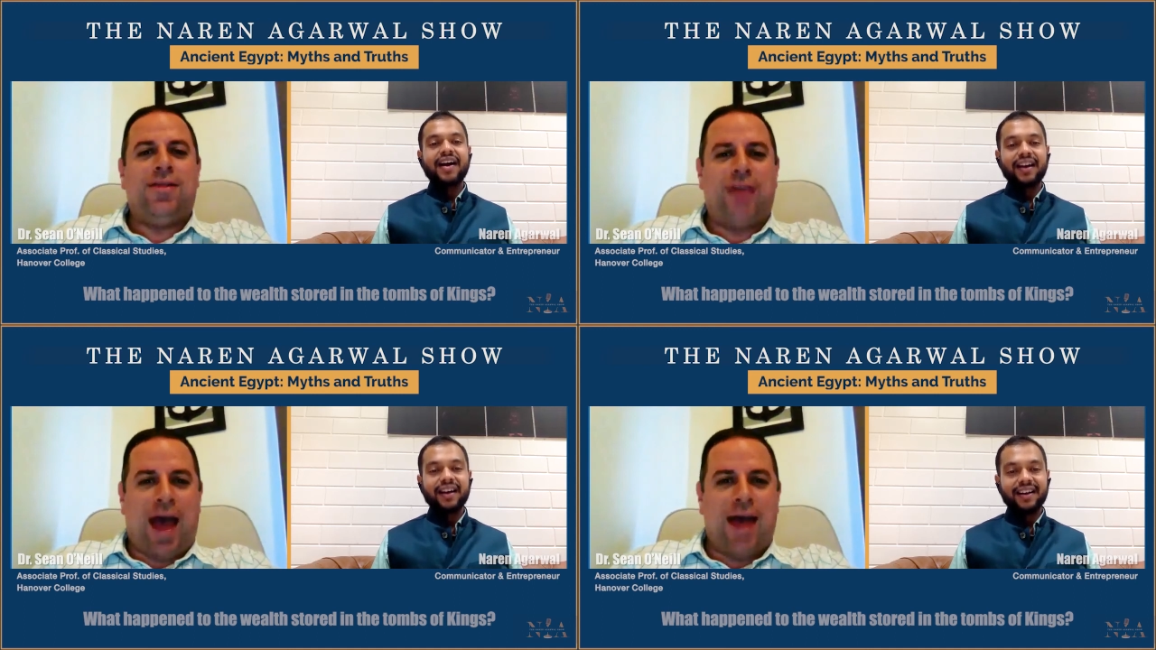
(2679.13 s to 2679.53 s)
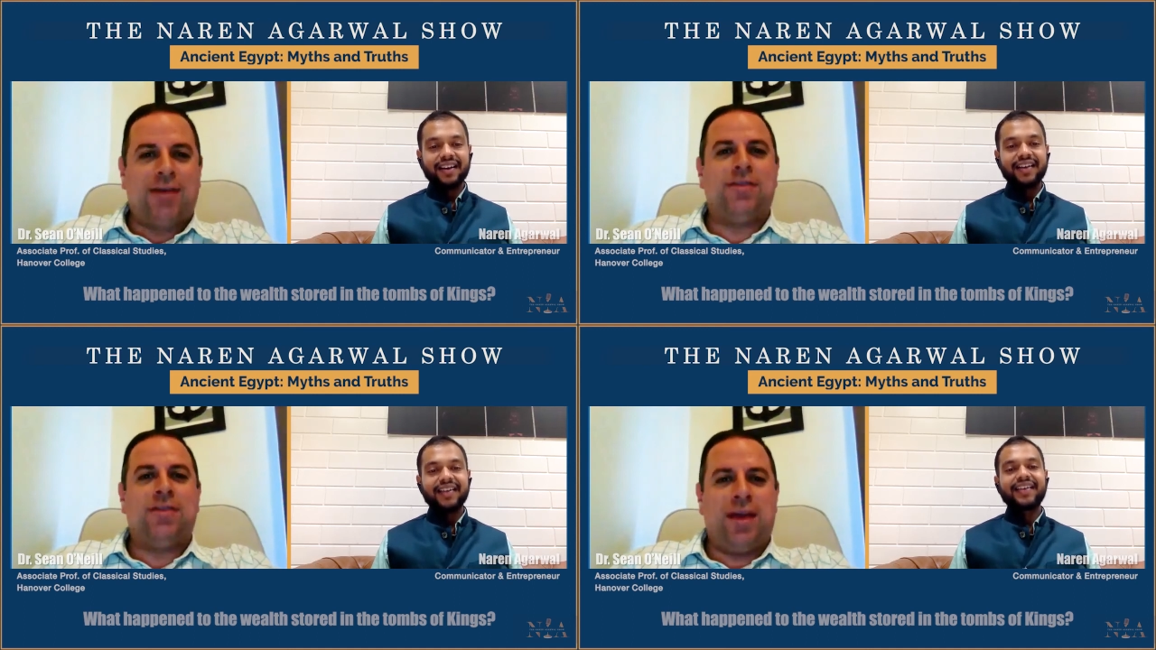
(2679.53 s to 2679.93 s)

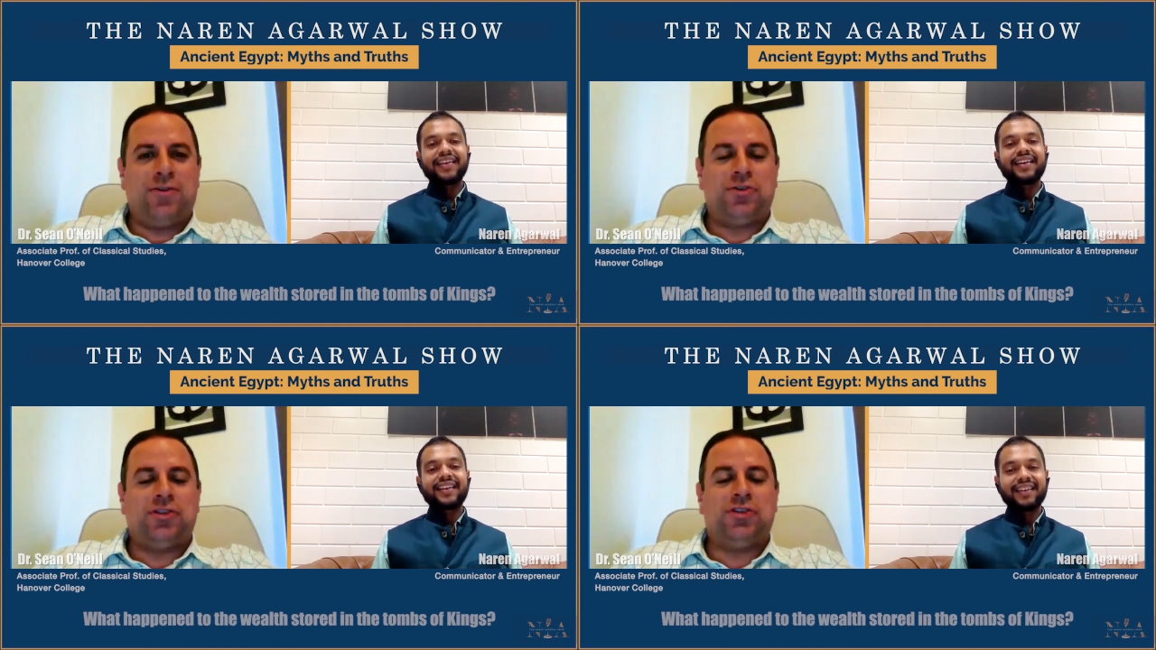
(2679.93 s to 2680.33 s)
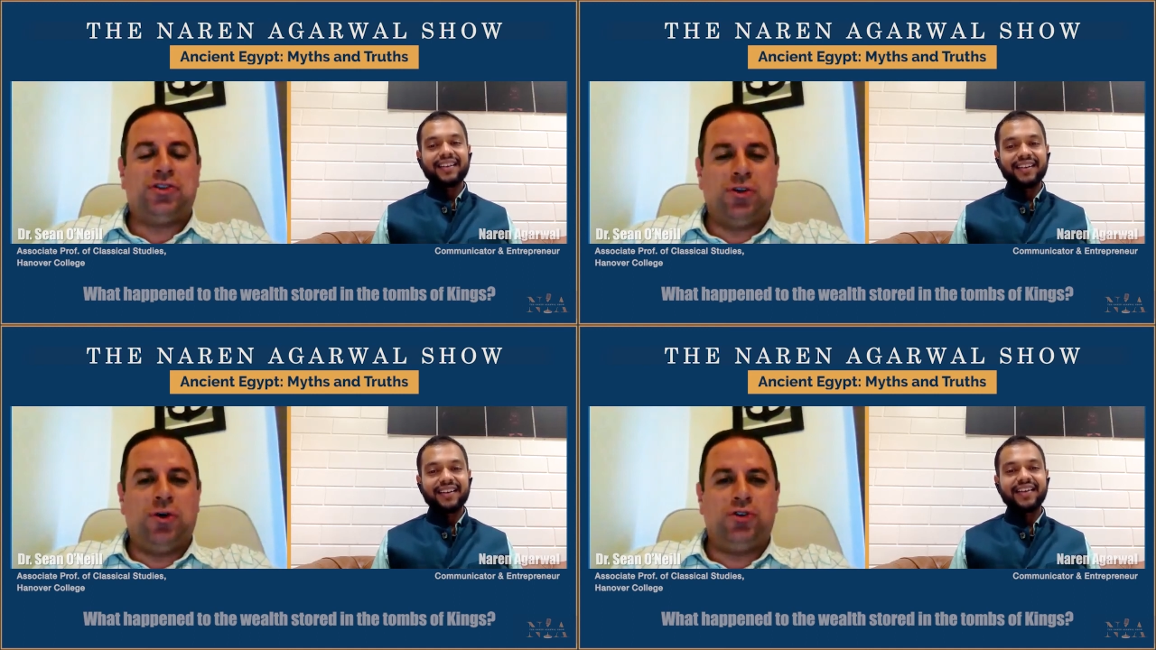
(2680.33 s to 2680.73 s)
Speaker 1: that the entrances
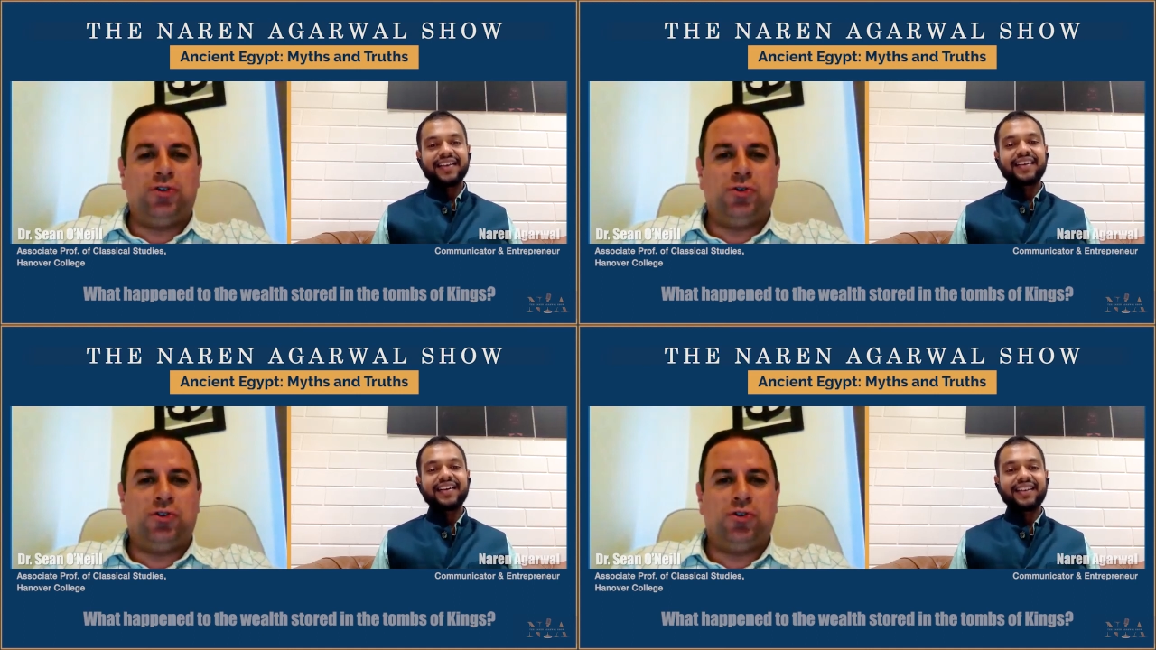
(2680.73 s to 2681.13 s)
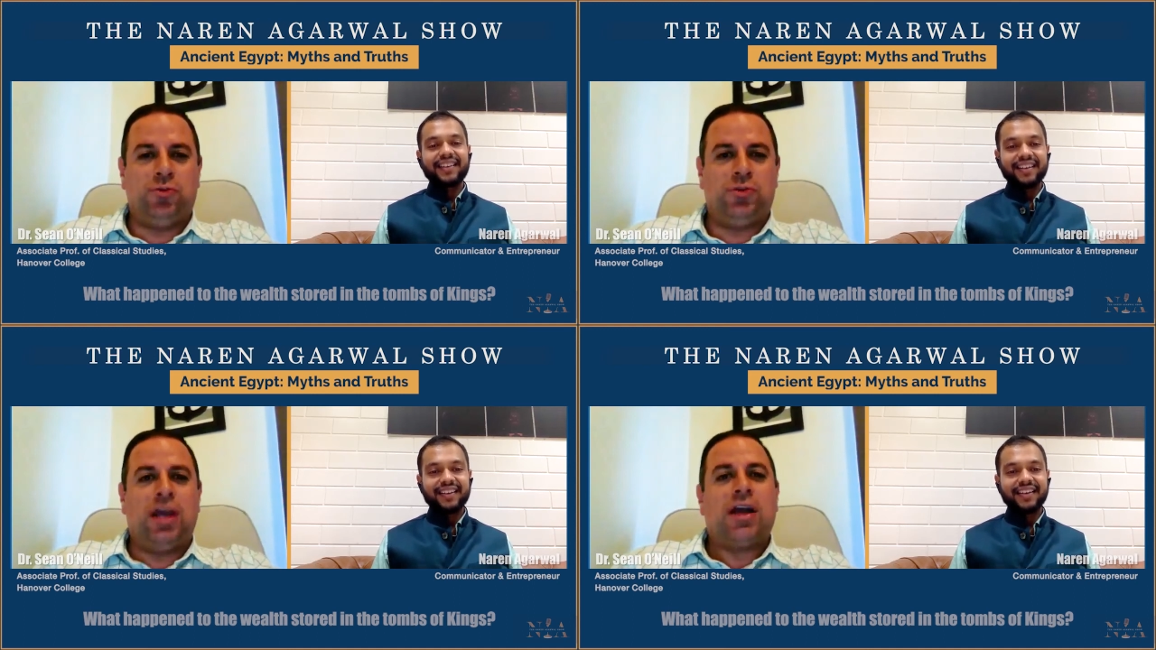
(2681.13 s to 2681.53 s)
to those two
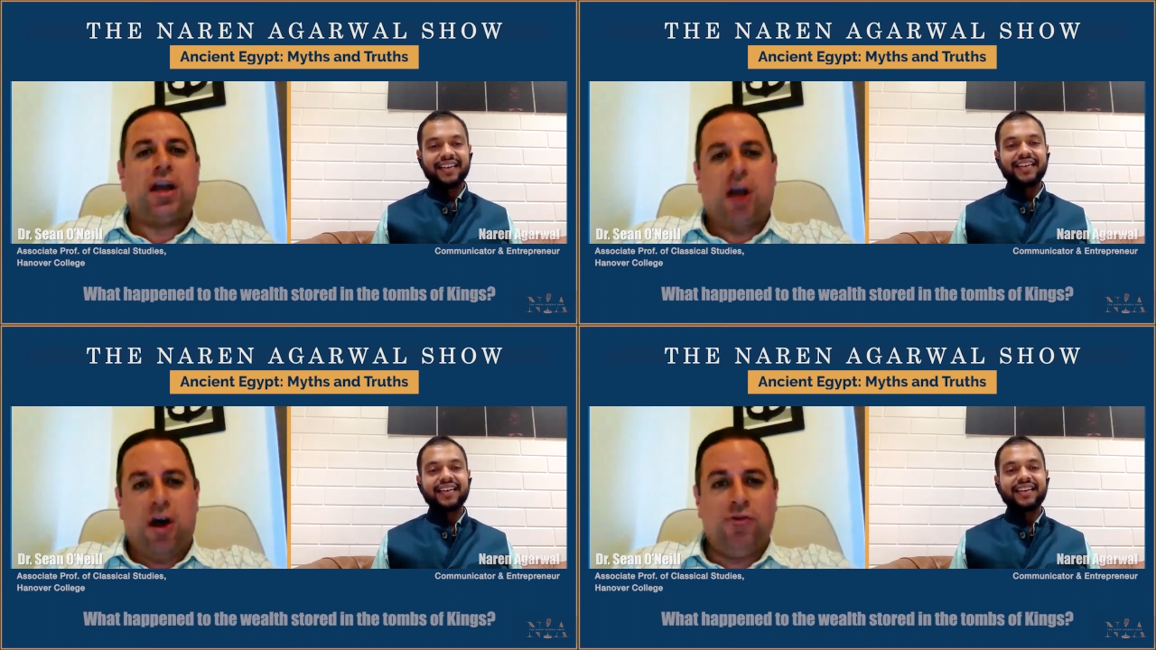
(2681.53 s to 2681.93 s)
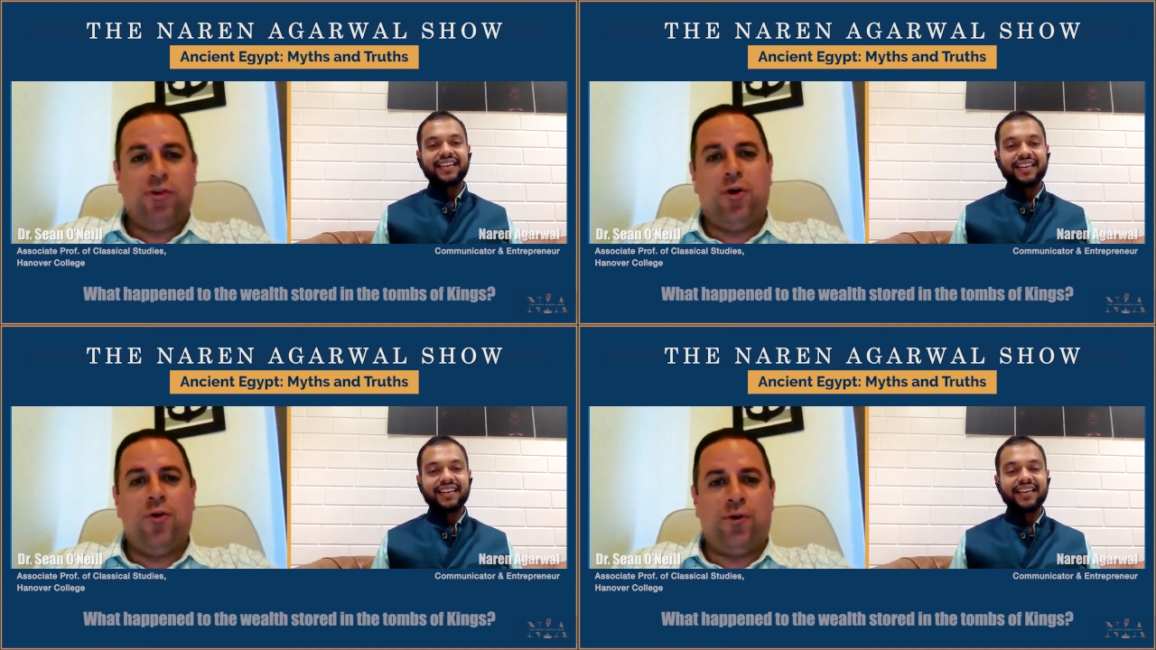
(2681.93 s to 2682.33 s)
tombs
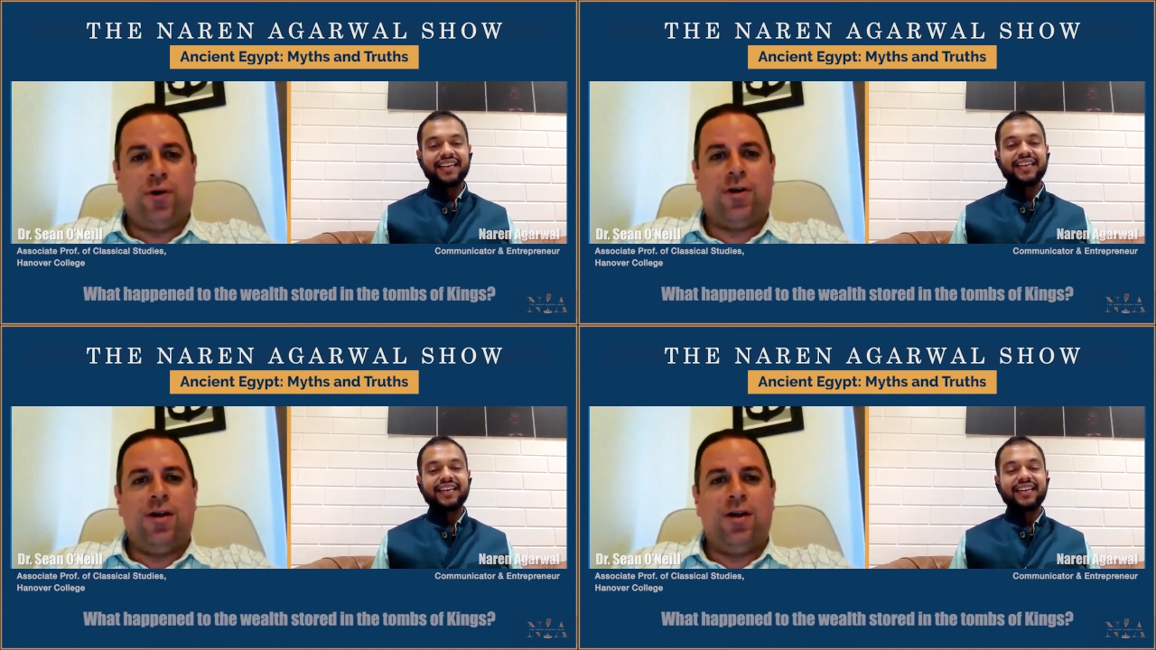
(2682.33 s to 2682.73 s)
covered over